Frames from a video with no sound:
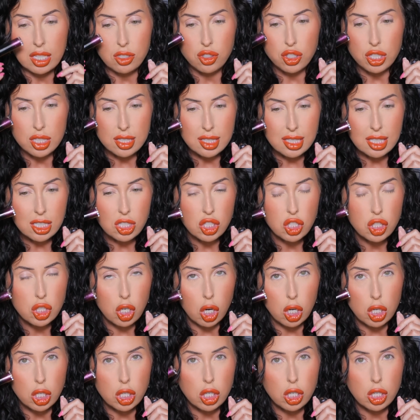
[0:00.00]
just a
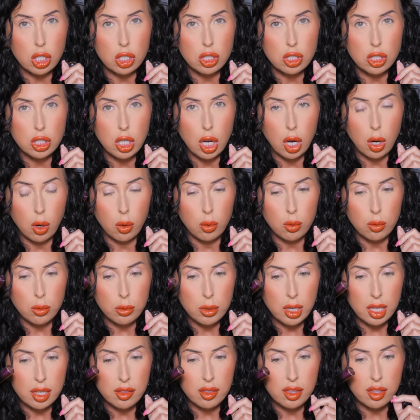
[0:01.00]
darker
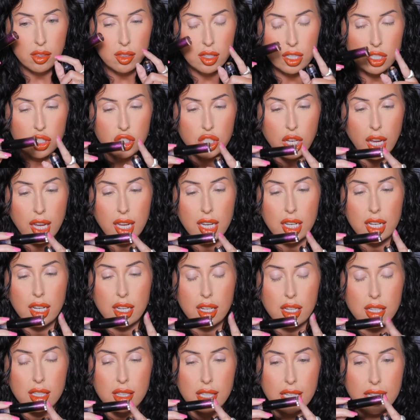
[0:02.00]
tone than the
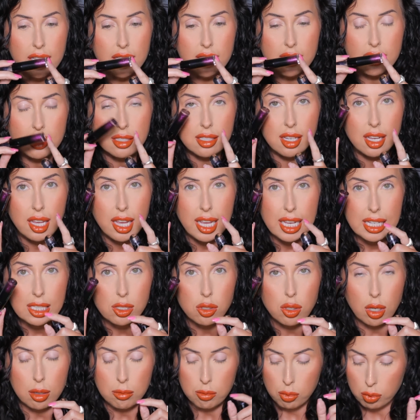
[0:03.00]
shade Glint.
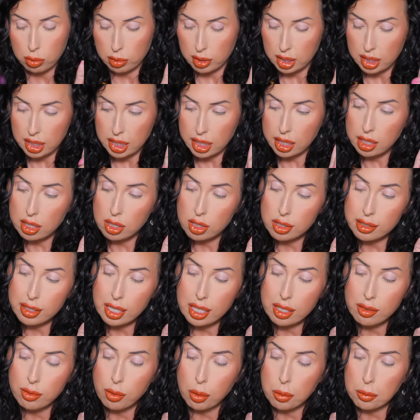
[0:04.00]
So I'm really
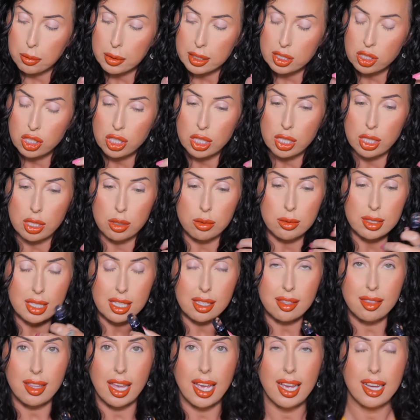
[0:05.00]
looking forward to
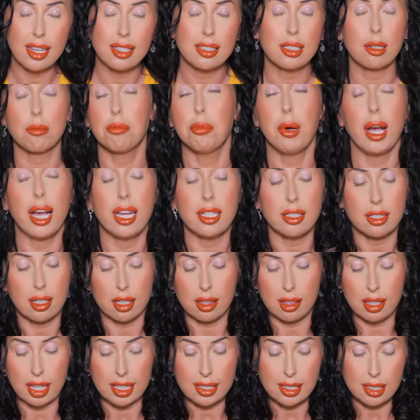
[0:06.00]
using that, but
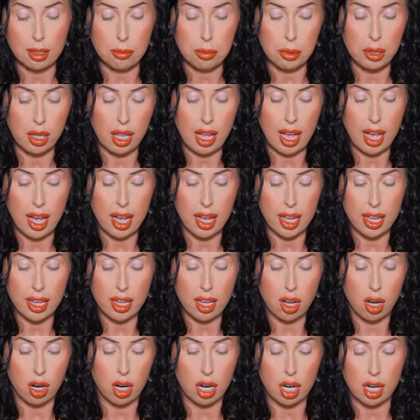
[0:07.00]
let's
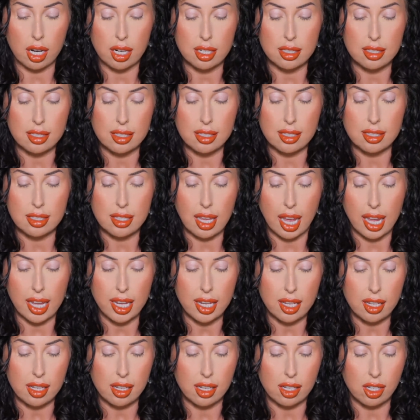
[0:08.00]
apply our
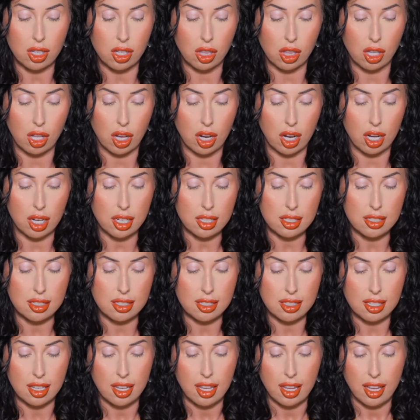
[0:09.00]
Psych
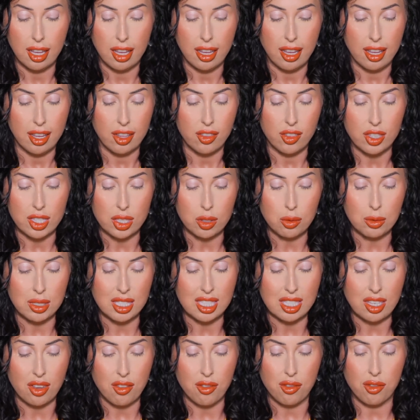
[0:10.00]
gloss. This
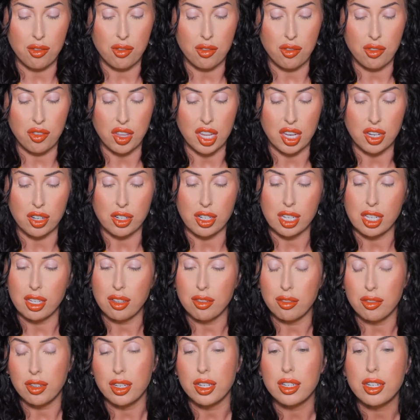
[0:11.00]
one's
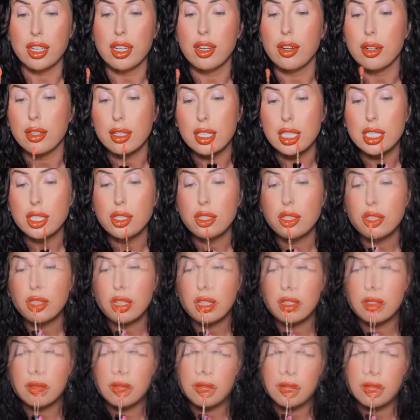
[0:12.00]
very, very orange.